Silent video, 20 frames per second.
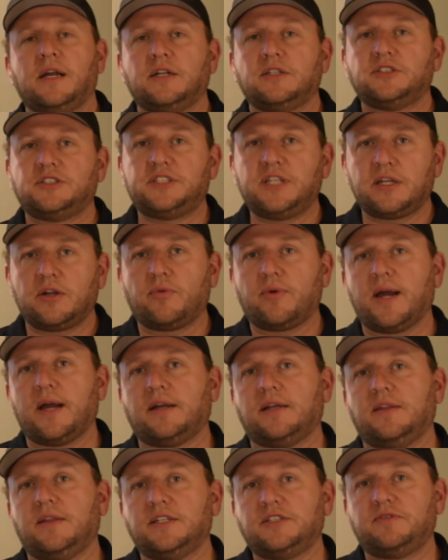Stick
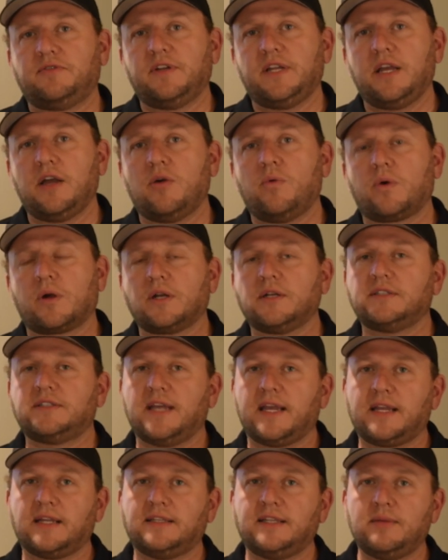around in this video, we're going to
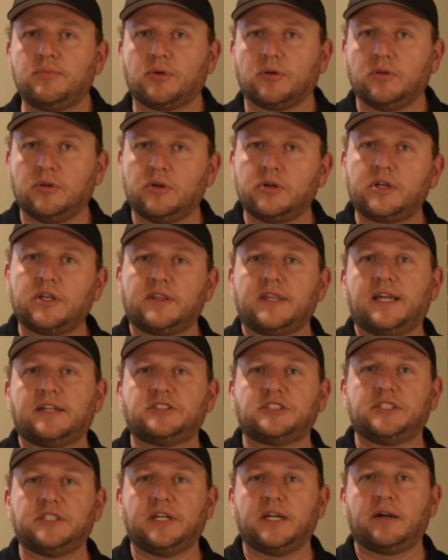take a deeper look at that
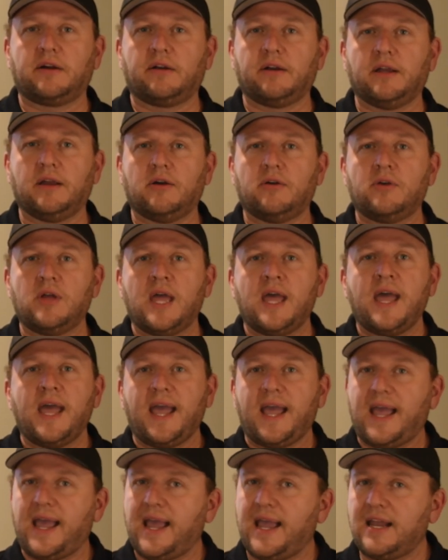scenario
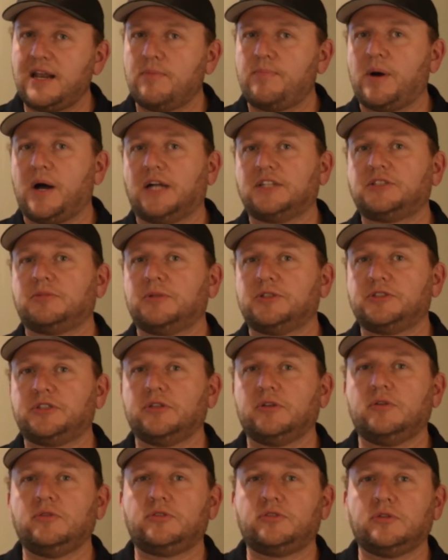and a possible
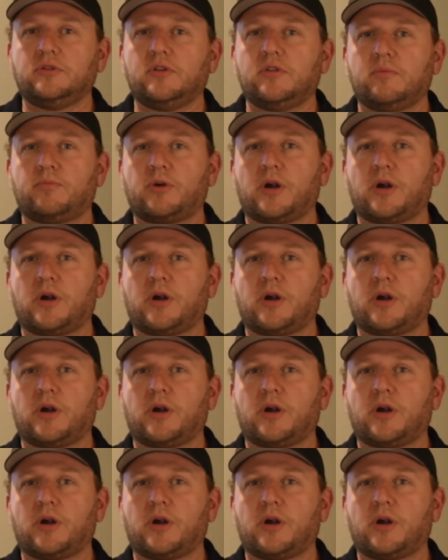solution to the